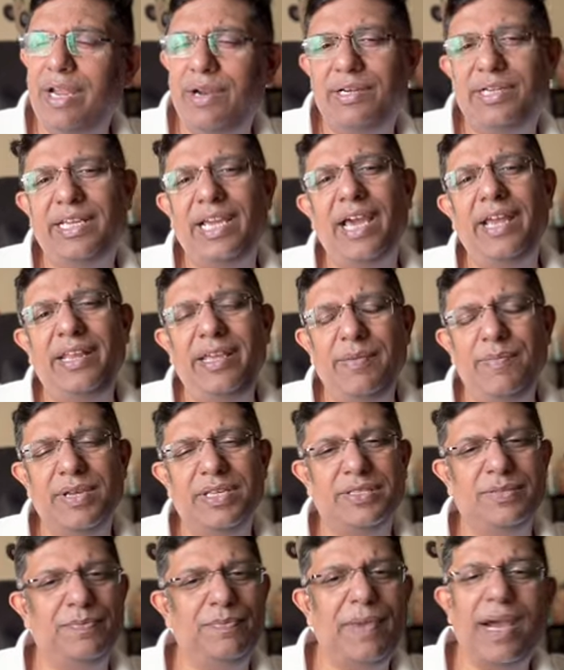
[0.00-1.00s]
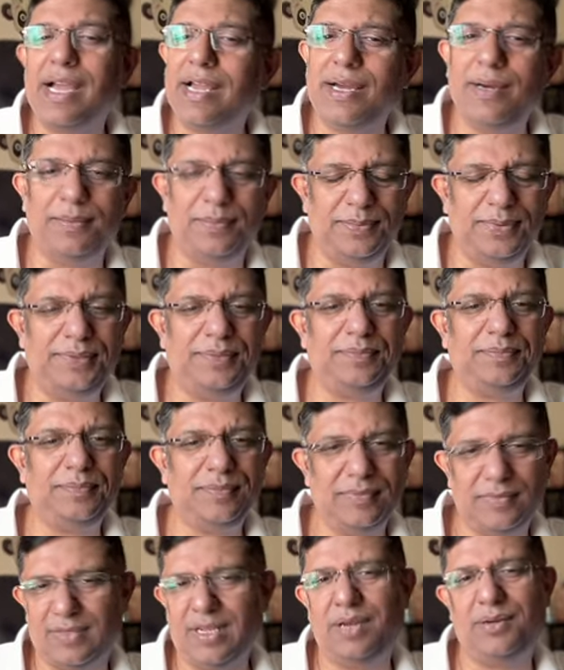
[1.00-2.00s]
I would carry him as backup.
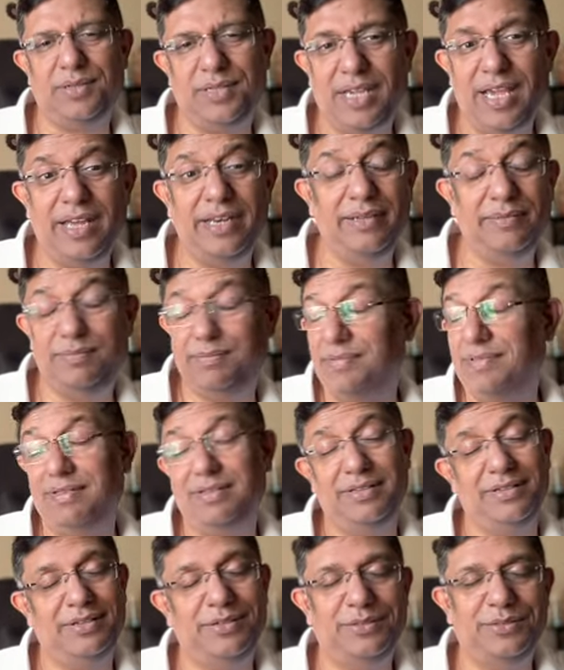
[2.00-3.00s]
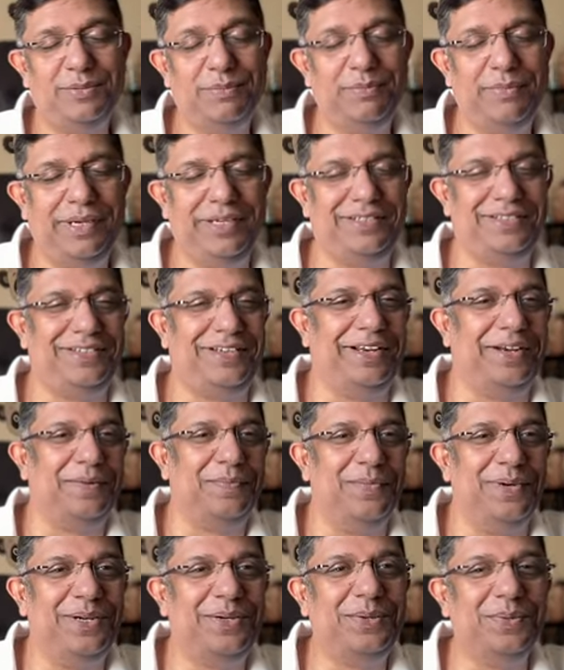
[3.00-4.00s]
I would carry him. It's a big
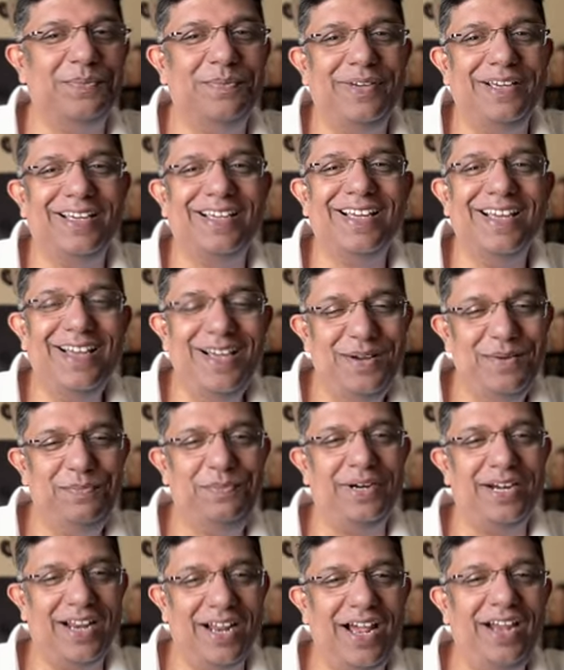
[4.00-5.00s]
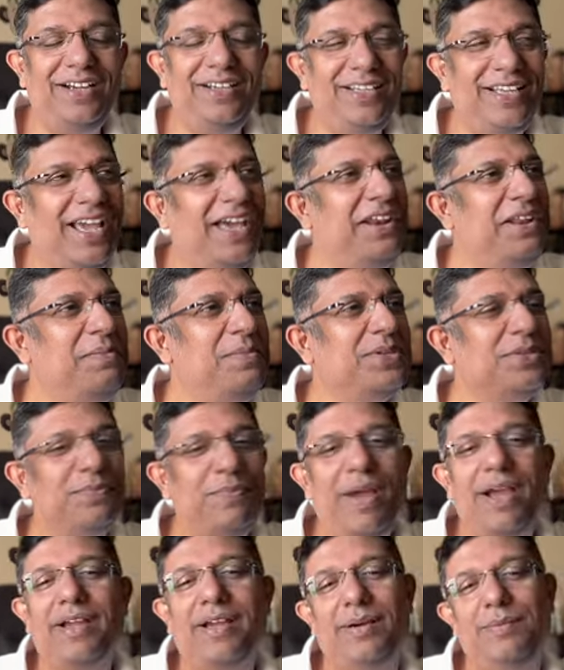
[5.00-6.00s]
statement to make. But I'd carry him as
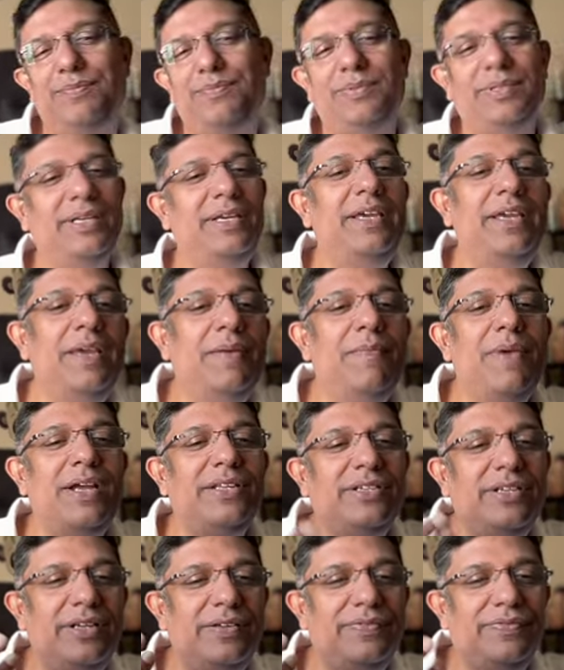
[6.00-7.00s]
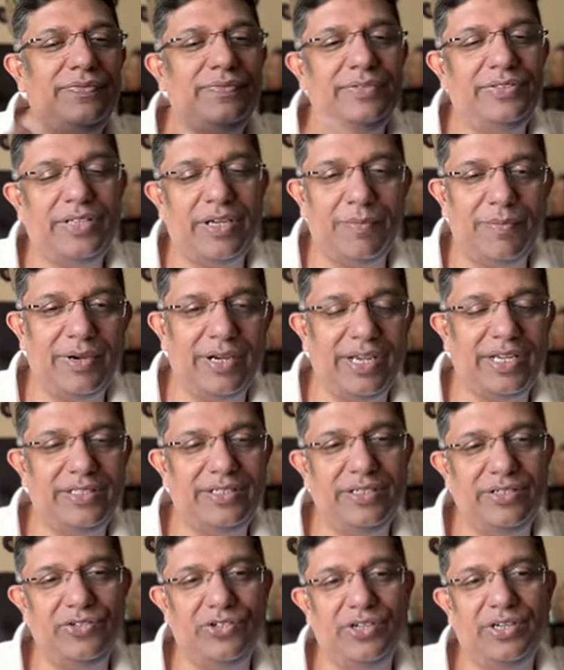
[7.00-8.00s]
backup. Imagine if Sharma gets
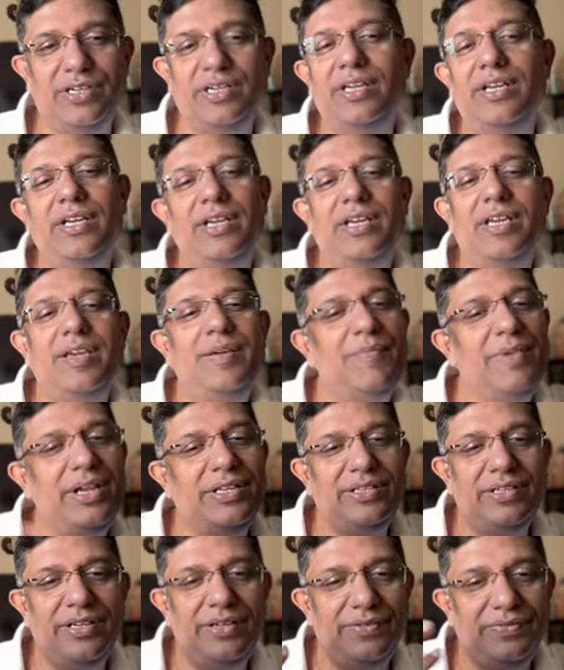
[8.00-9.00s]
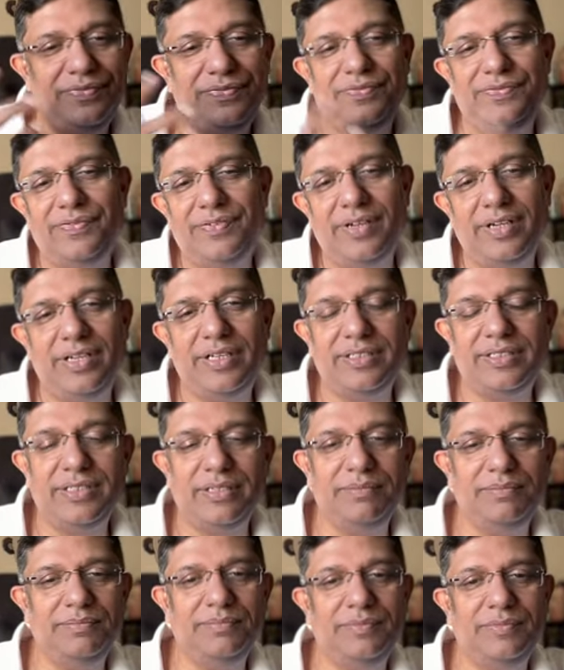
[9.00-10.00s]
injured. Imagine if
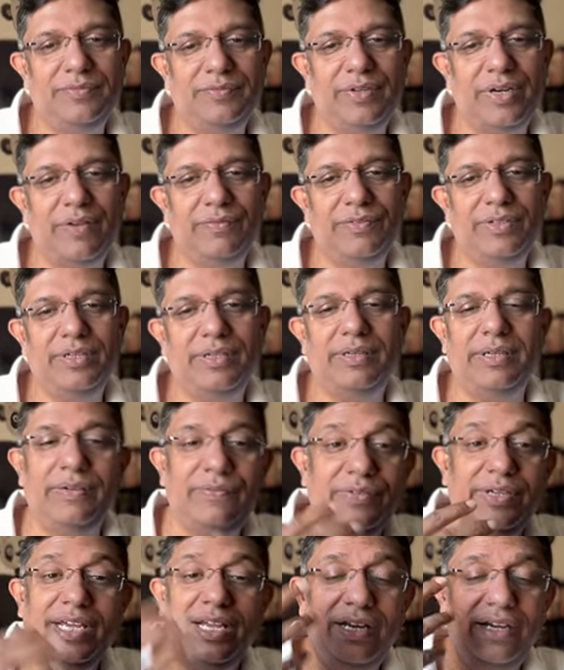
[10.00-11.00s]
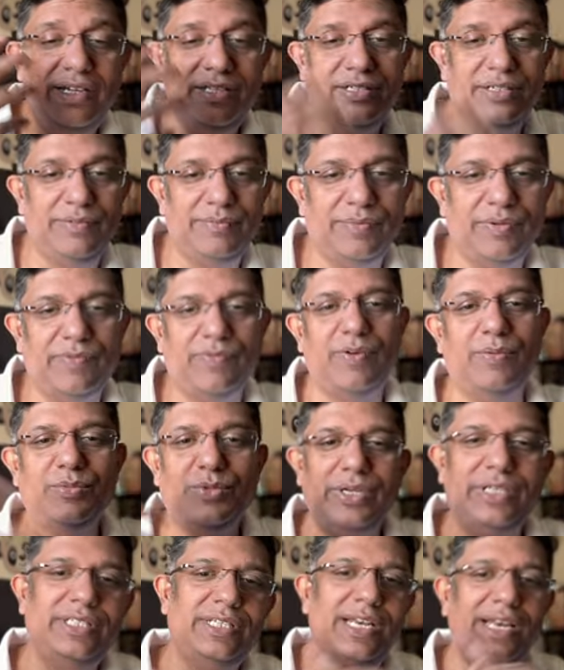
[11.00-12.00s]
if Gill doesn't perform.
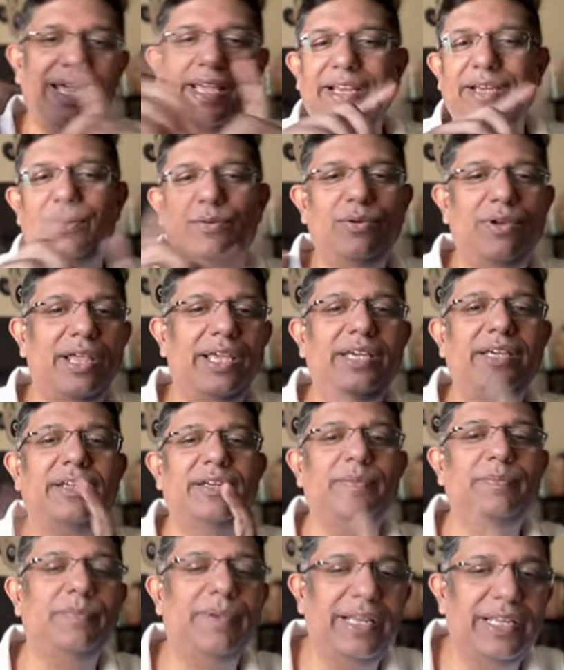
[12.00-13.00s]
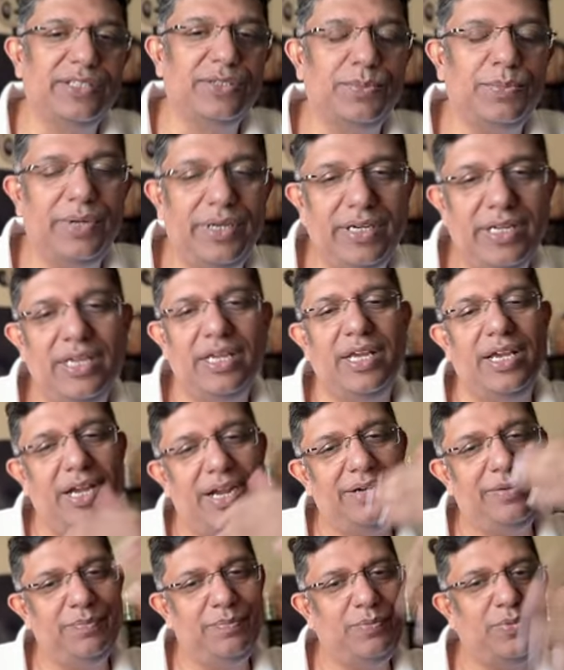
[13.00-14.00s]
So it's a like-to-like replacement.
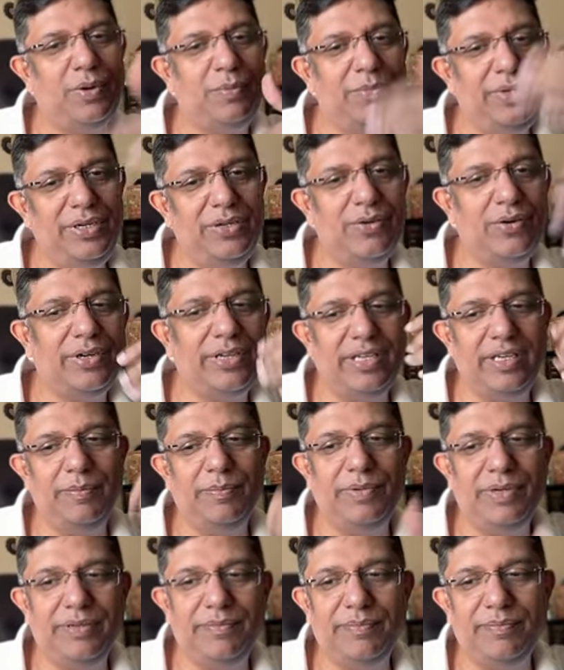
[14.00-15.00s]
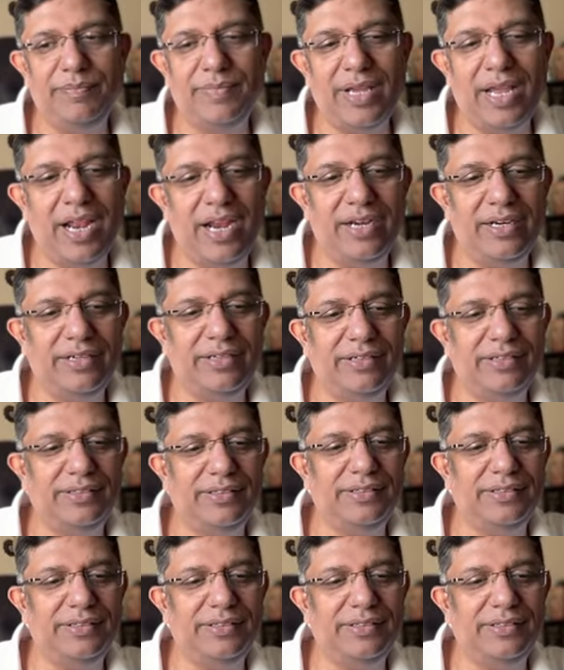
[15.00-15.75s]
I'd probably not keep it at